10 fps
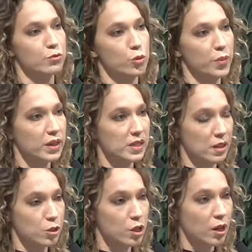to make
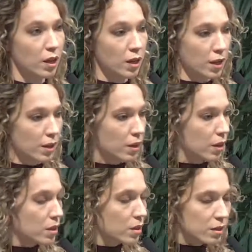such
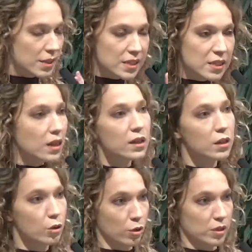silly
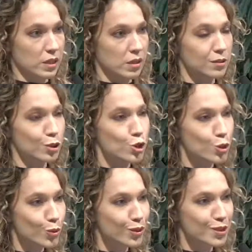laws that
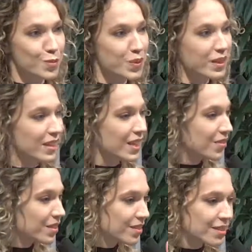shouldn't be
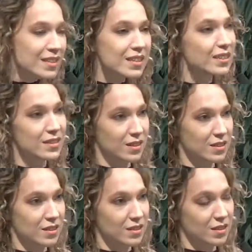even needed